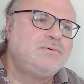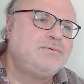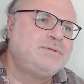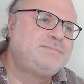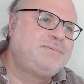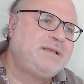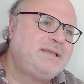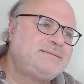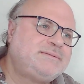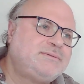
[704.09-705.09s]
was
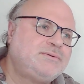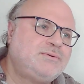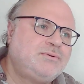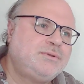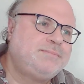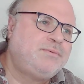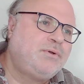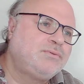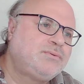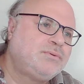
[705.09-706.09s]
placed on a
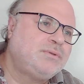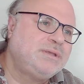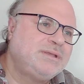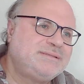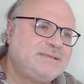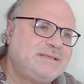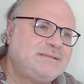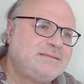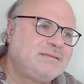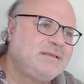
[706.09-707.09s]
boat and set
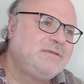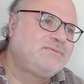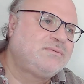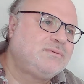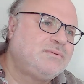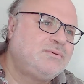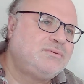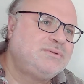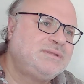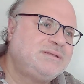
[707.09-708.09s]
adrift
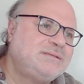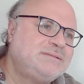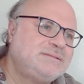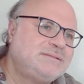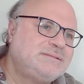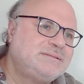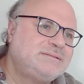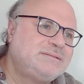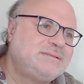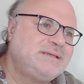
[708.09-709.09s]
on the
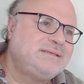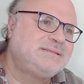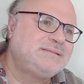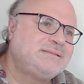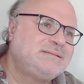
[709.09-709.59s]
Seas,